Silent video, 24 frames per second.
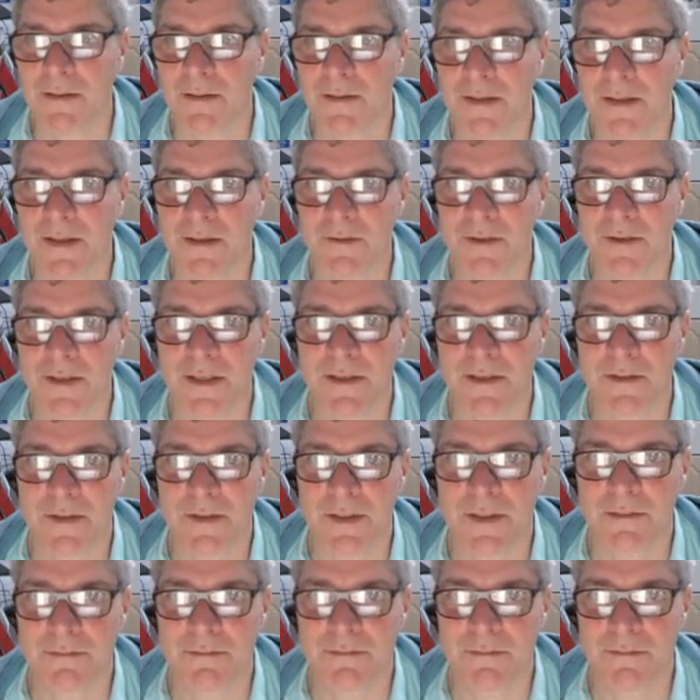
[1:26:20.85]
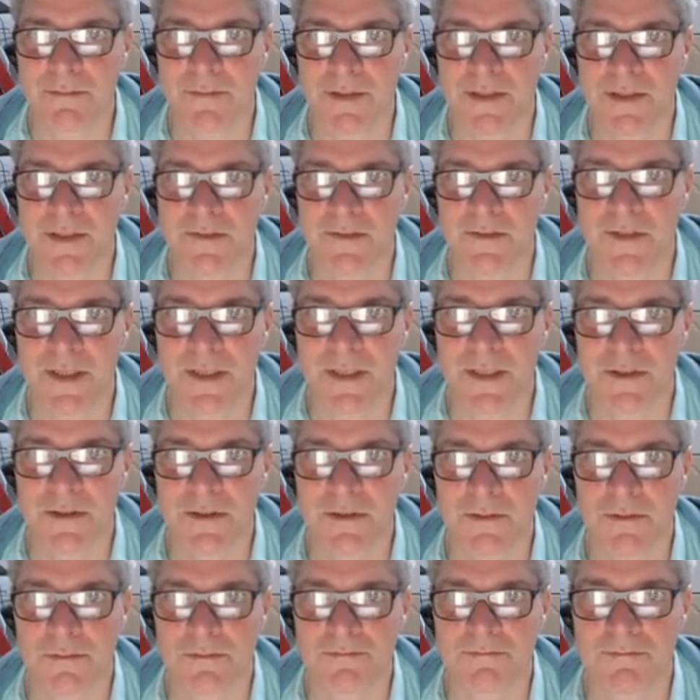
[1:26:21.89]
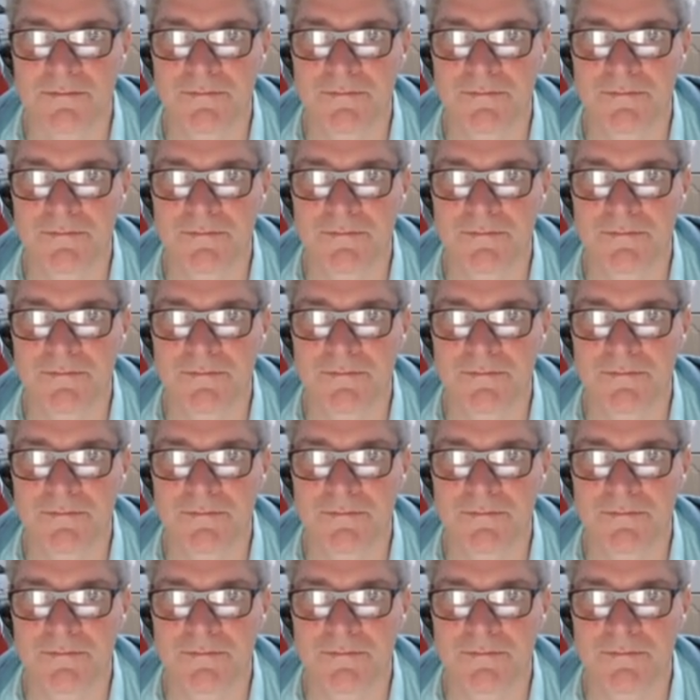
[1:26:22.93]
delivery as well, which is very cool.